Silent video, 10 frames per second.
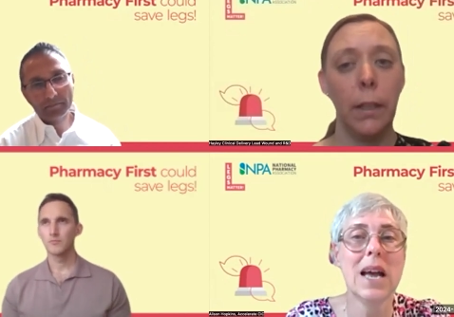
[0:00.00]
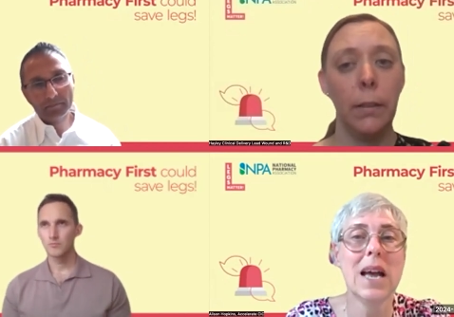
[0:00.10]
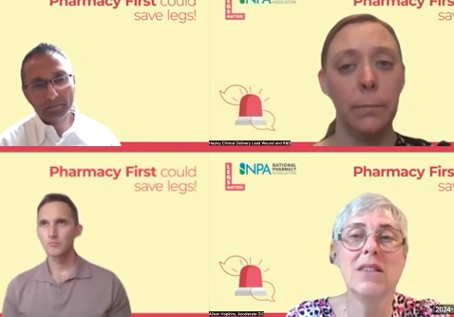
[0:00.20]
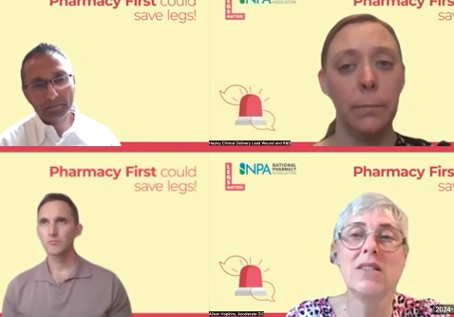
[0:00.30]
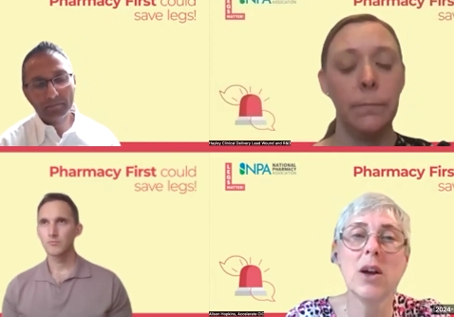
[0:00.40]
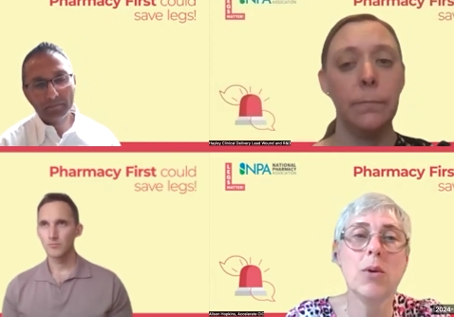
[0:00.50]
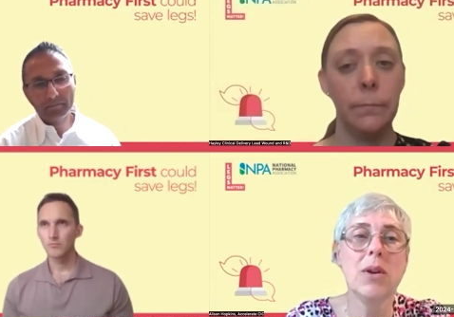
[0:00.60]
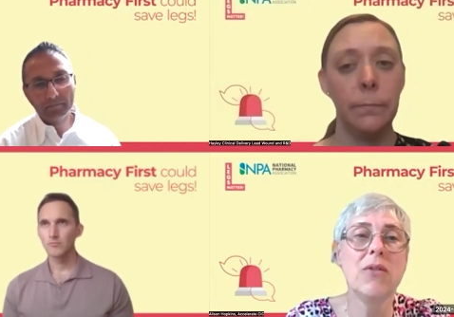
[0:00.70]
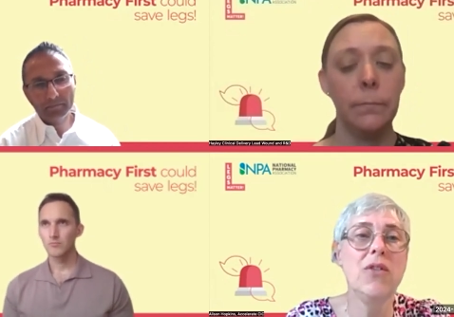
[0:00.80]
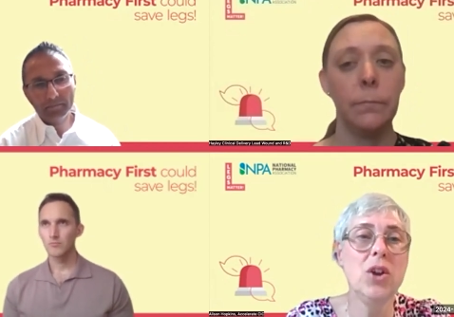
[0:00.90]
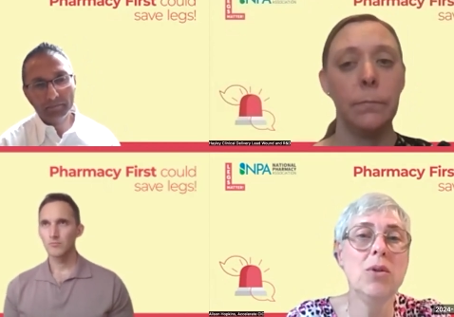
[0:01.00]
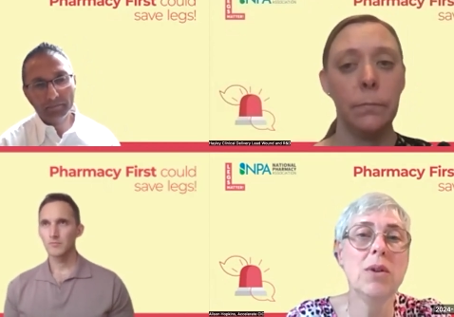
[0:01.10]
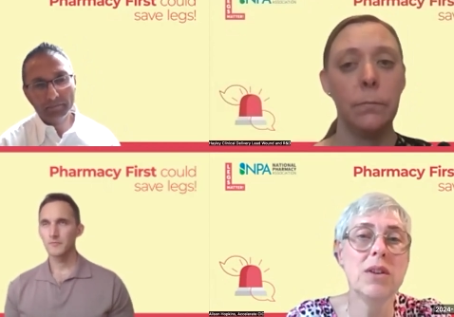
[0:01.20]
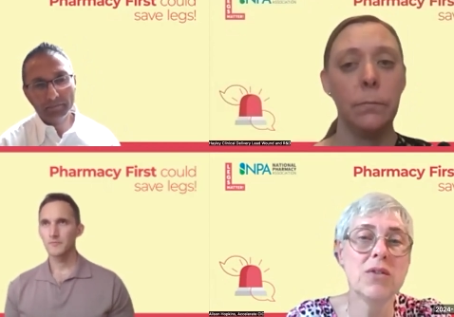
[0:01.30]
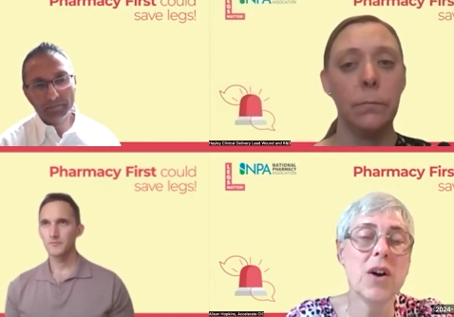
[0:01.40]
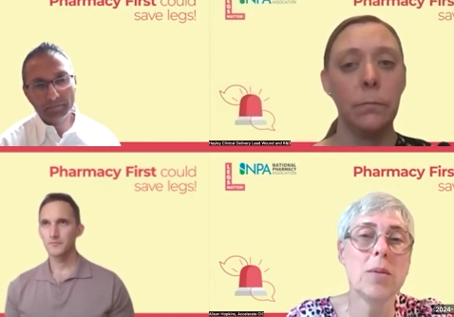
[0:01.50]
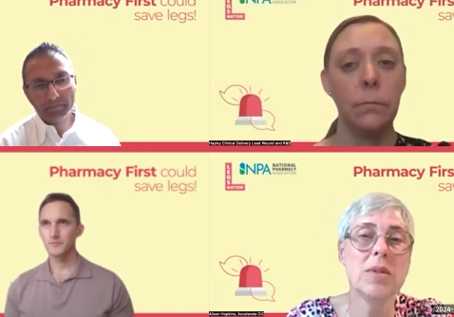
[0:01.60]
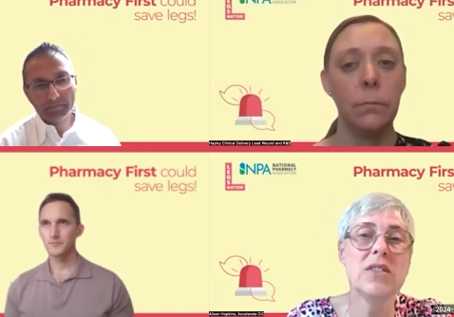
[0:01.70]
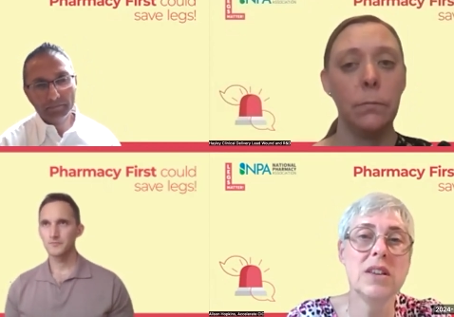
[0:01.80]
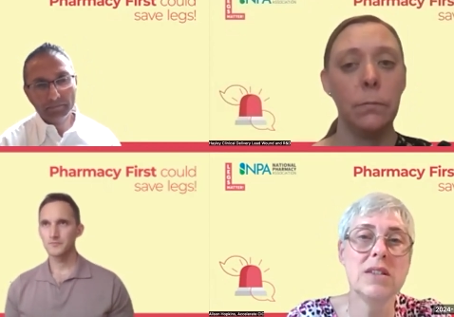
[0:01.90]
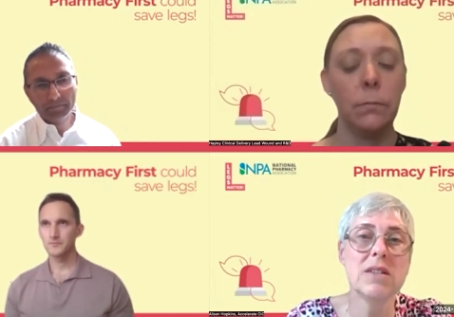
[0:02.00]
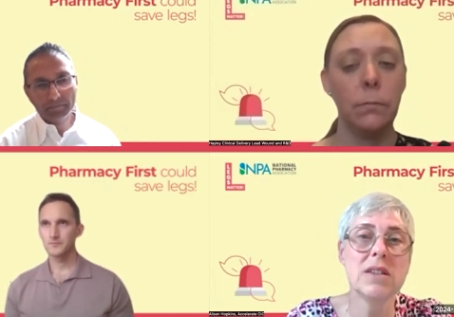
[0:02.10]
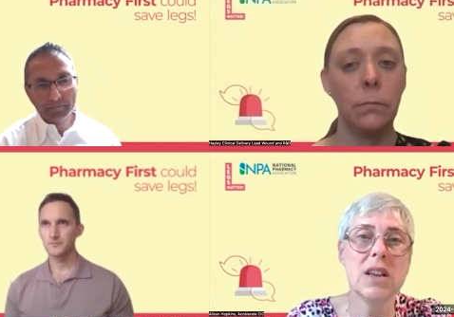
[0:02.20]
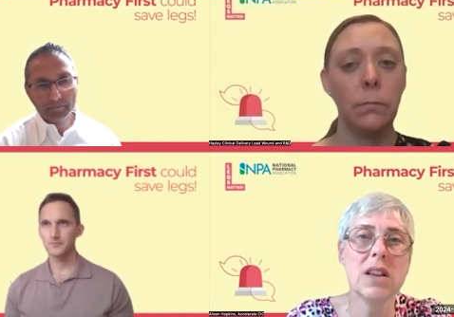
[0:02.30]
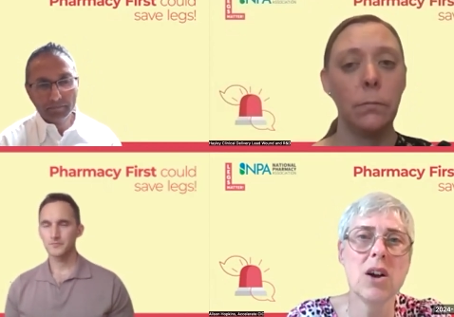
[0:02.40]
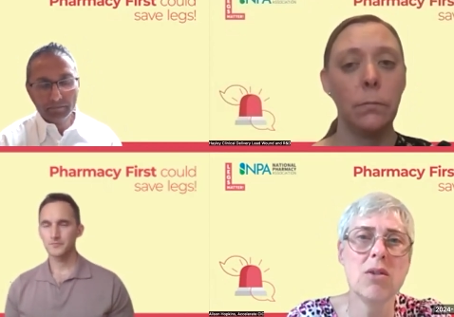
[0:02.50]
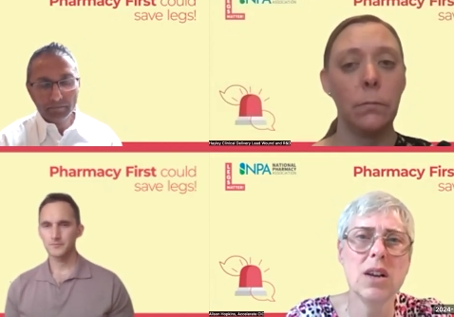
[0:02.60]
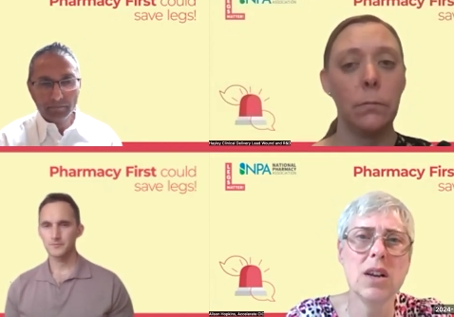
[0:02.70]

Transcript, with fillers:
Speaker 1: And so if you as pharmacists go,